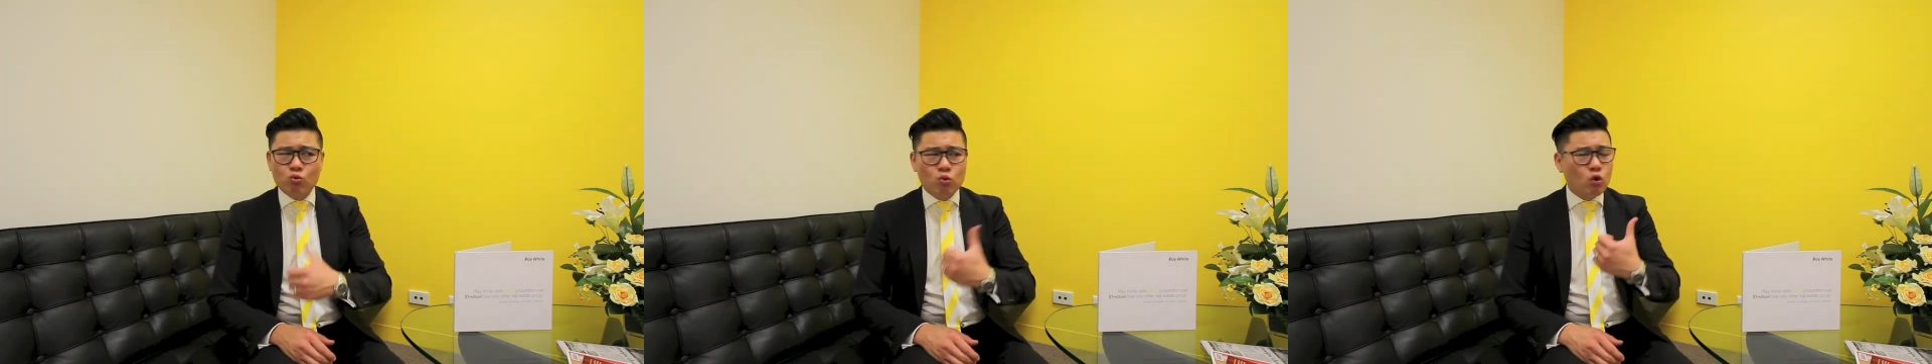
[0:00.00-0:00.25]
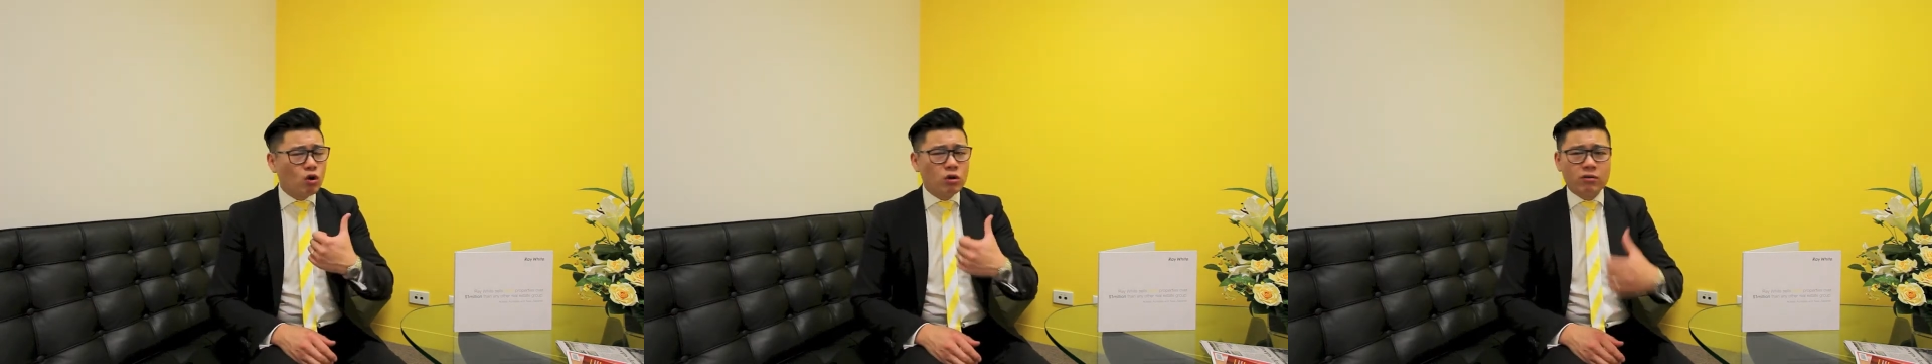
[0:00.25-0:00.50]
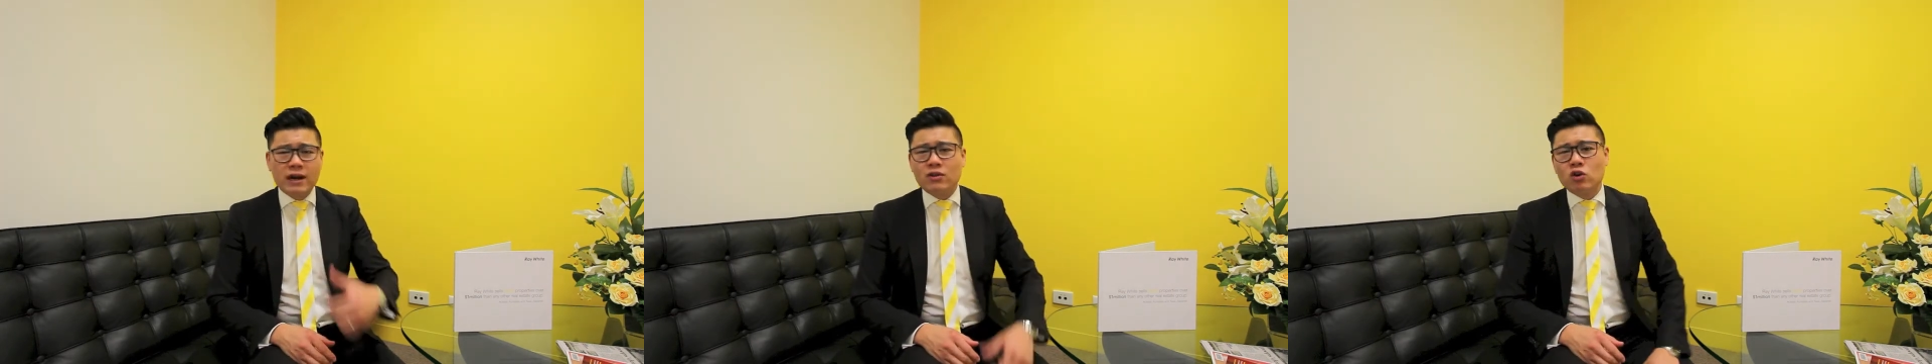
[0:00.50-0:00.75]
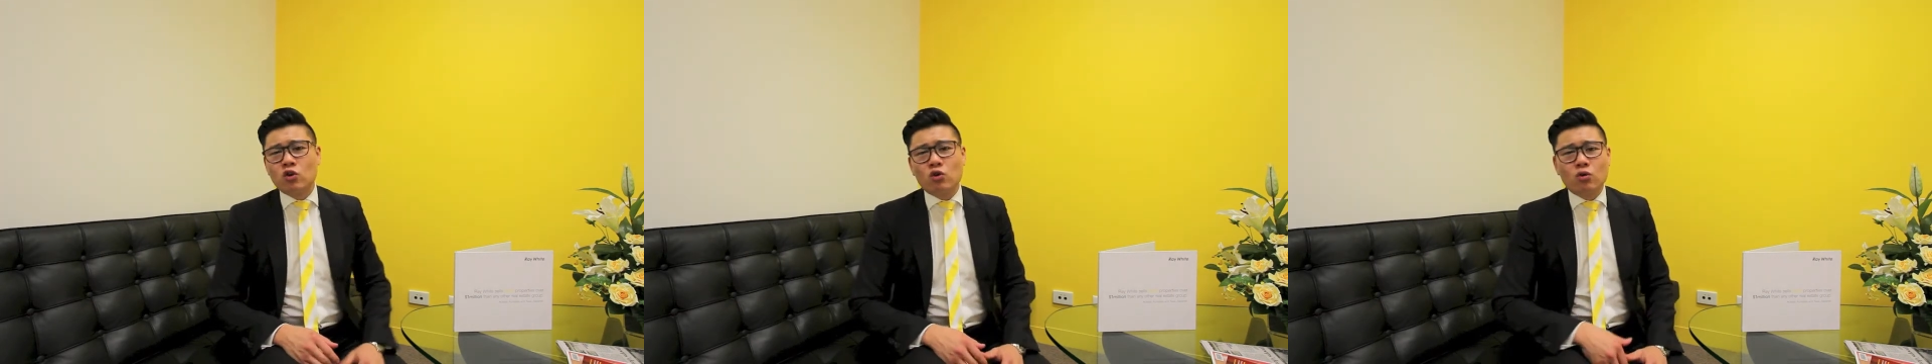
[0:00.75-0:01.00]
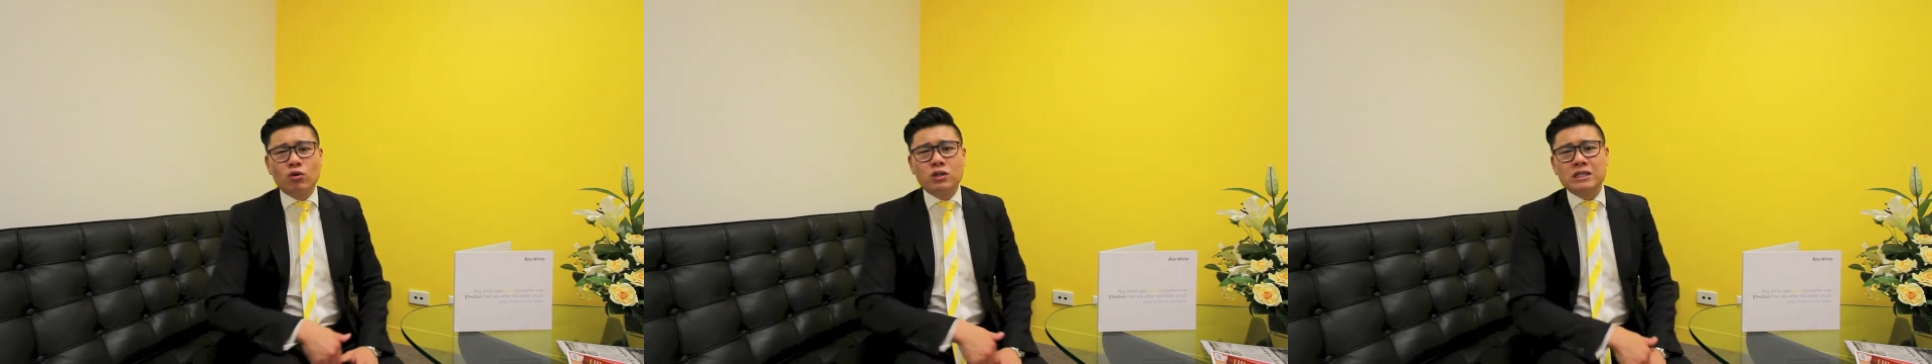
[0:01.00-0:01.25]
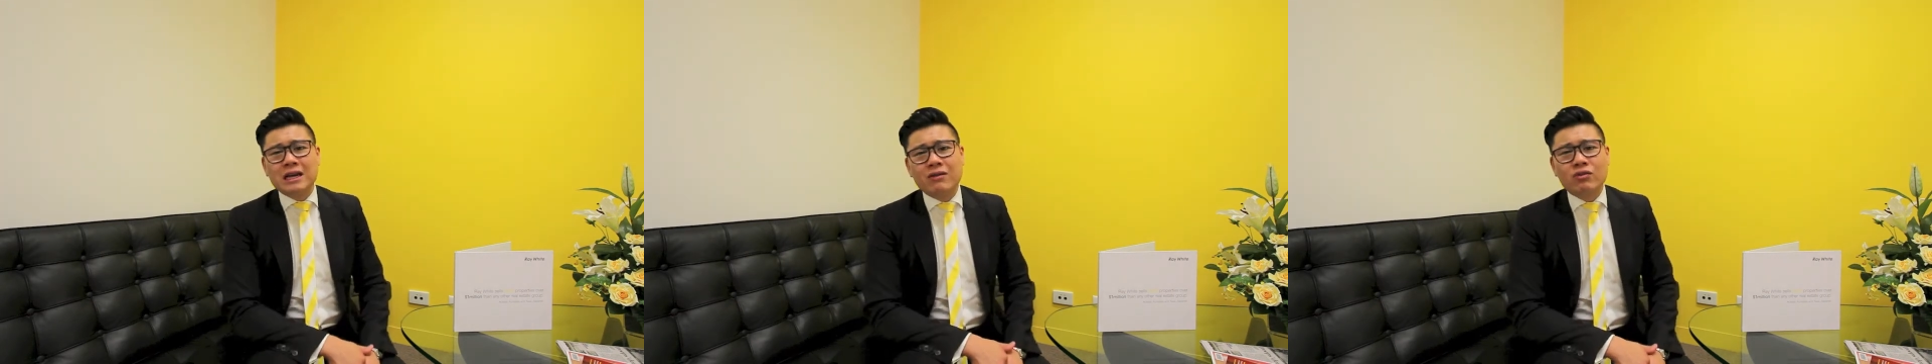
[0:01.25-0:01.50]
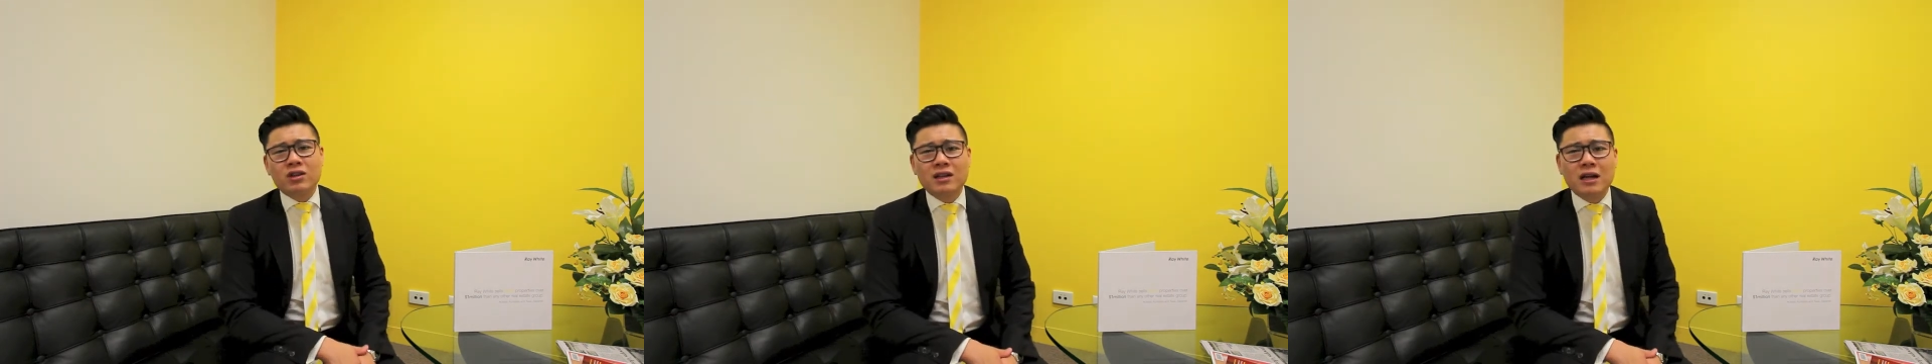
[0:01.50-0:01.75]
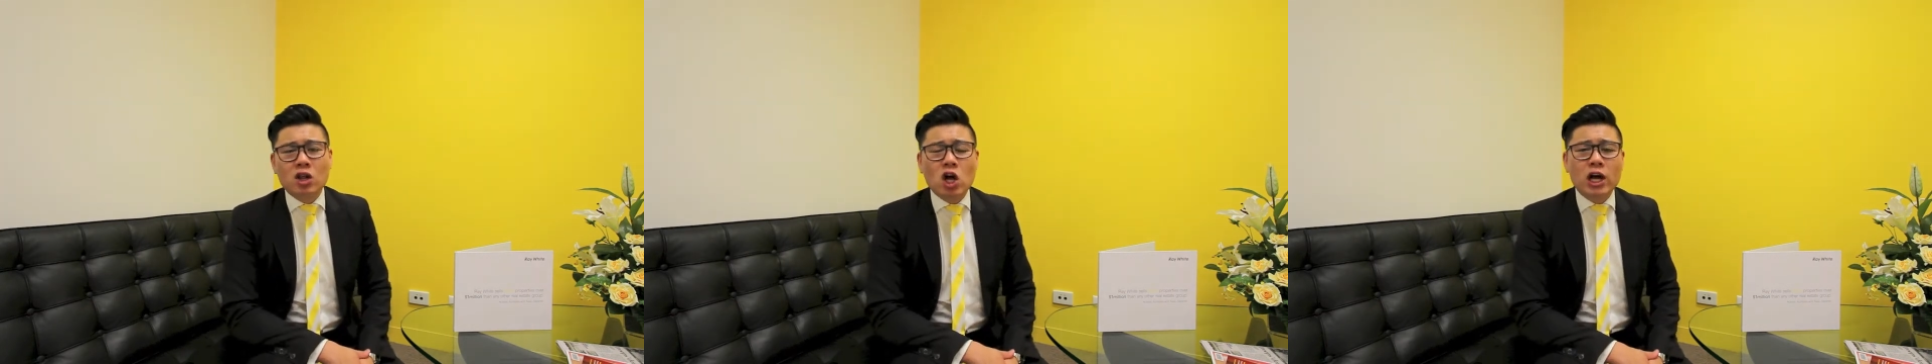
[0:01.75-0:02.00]
Walk around the corner to everything
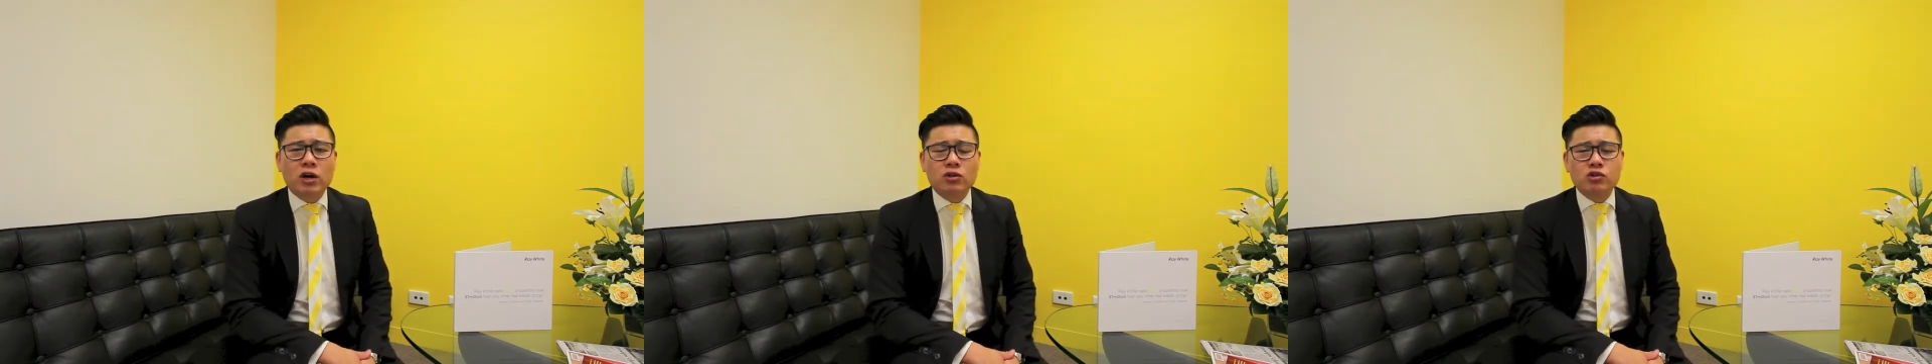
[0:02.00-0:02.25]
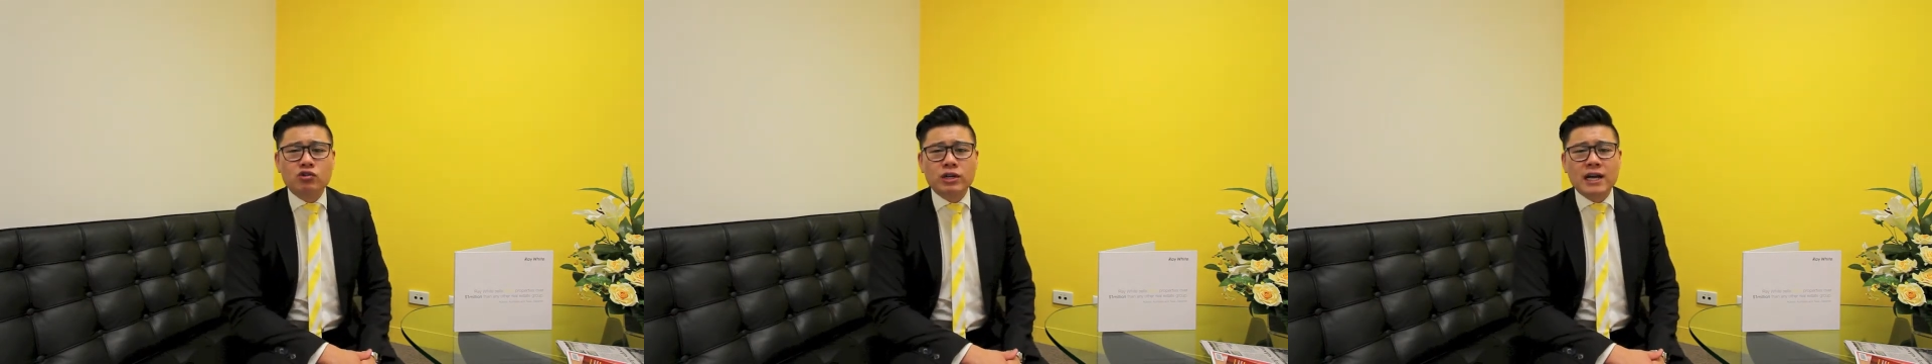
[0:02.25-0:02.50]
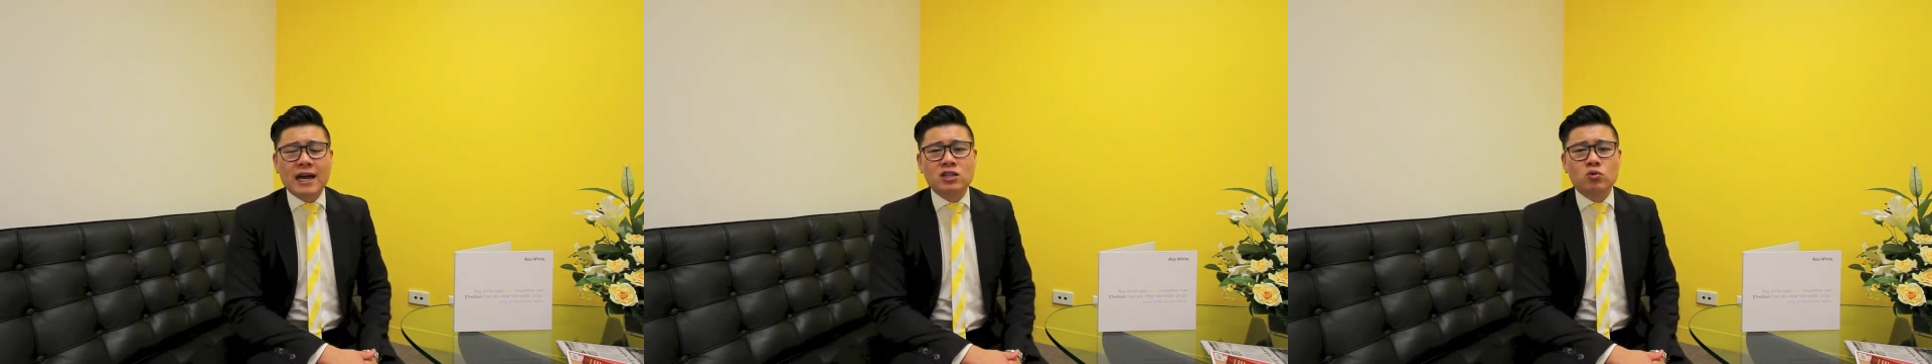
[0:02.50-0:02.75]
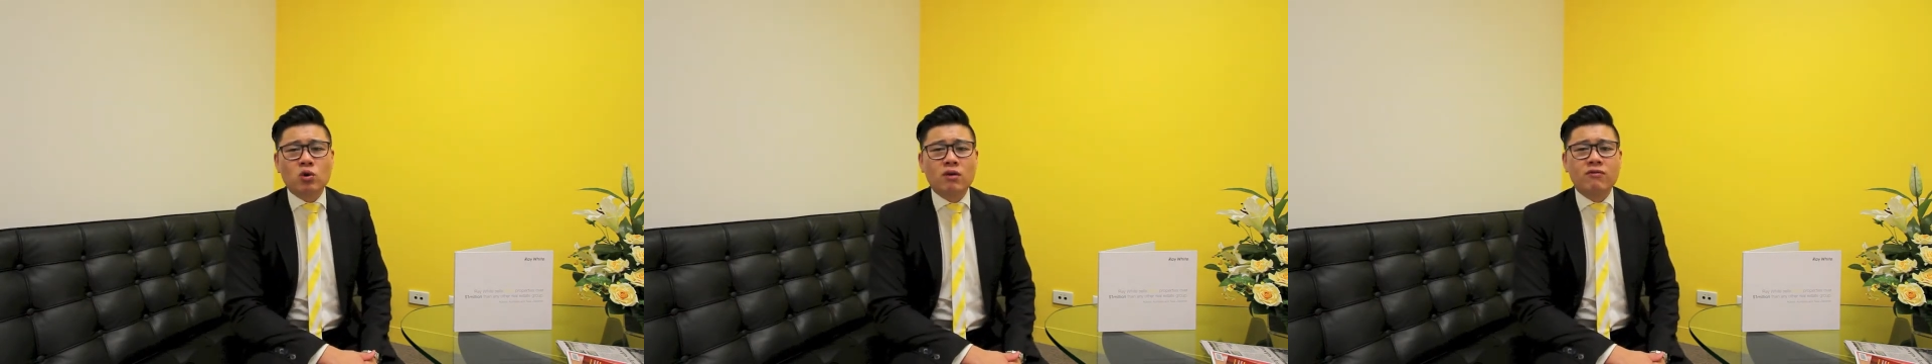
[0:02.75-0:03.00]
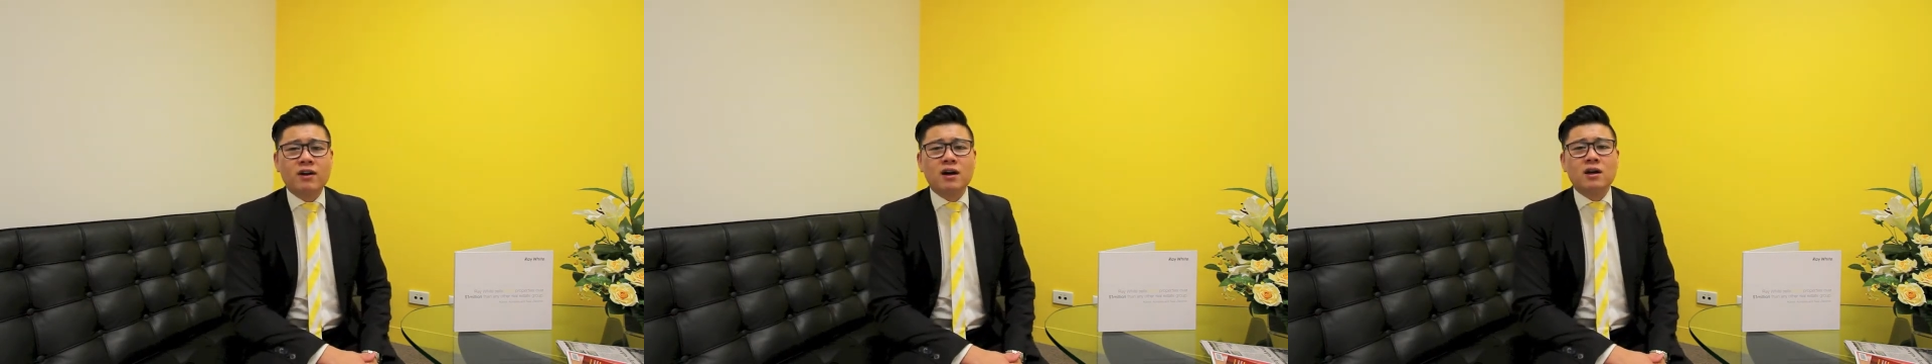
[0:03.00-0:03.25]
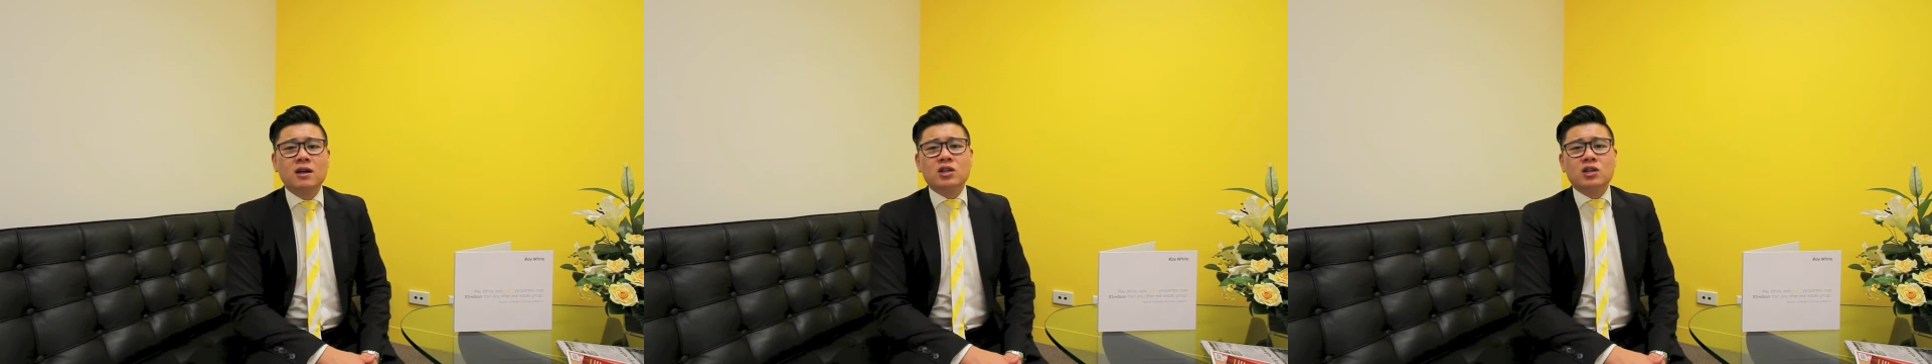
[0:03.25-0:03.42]
that Lygon Street had to offer.